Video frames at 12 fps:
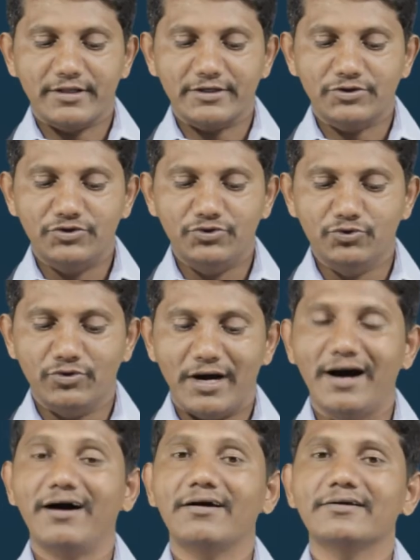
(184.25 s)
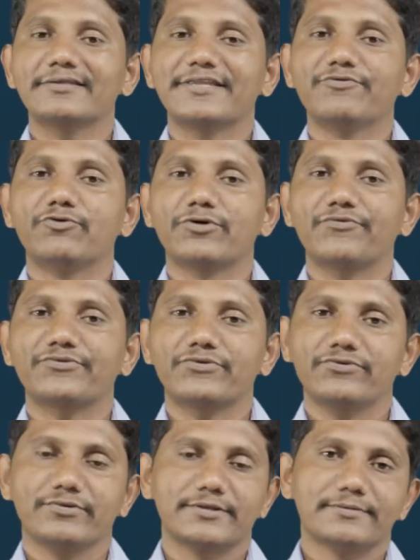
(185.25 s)
that you heard the word of
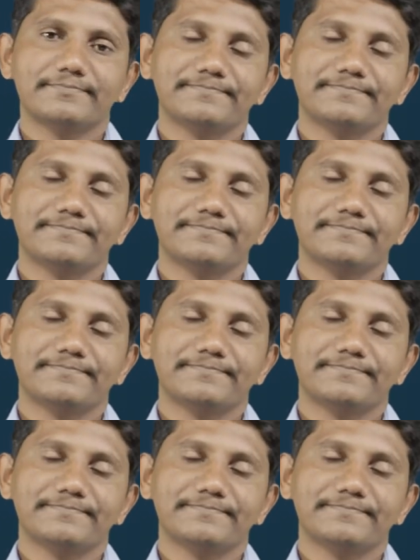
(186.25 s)
truth.